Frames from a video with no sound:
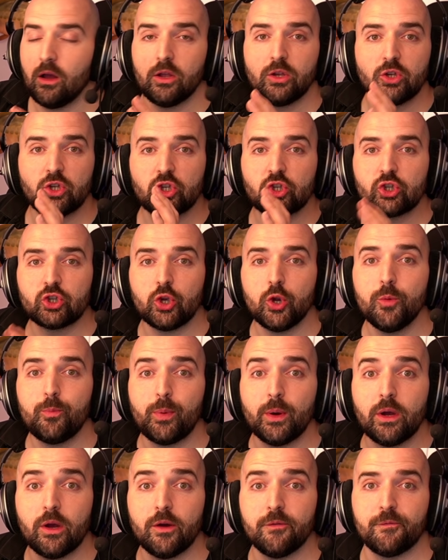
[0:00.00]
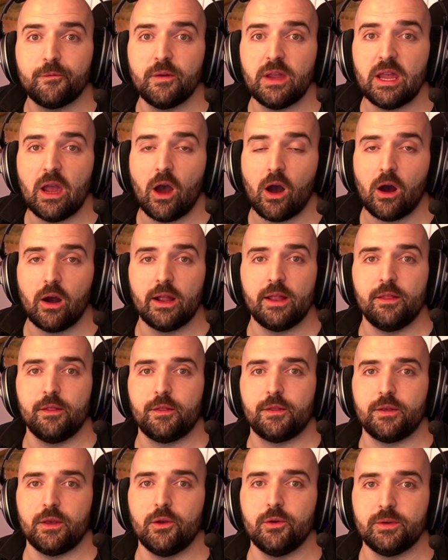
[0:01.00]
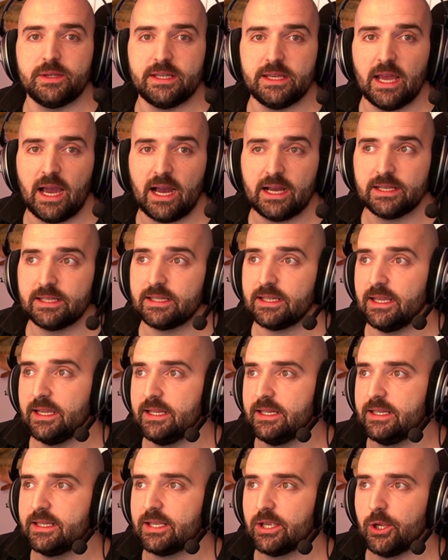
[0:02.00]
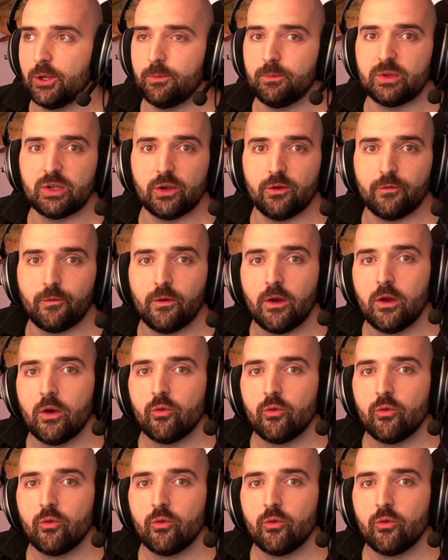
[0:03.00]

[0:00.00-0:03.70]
super VR enthusiasts in terms of